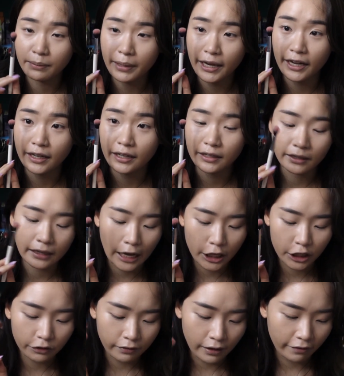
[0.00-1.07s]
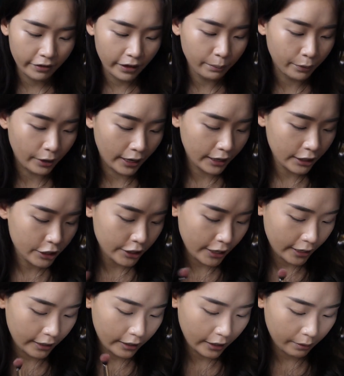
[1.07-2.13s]
my large fluffy brush
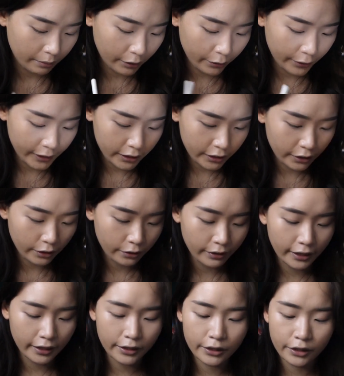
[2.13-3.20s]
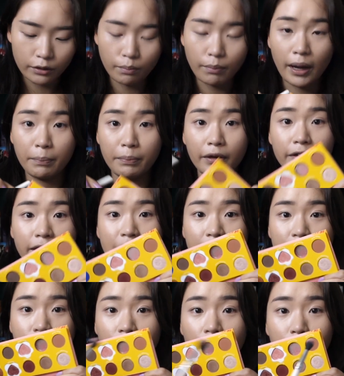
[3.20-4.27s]
and I'm going to go into maple
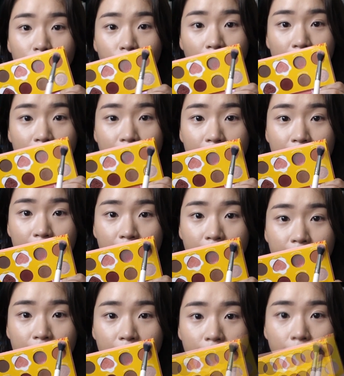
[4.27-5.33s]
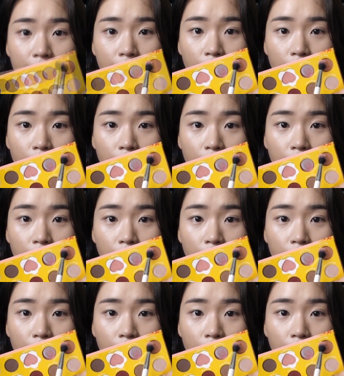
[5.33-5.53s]
syrup right here in the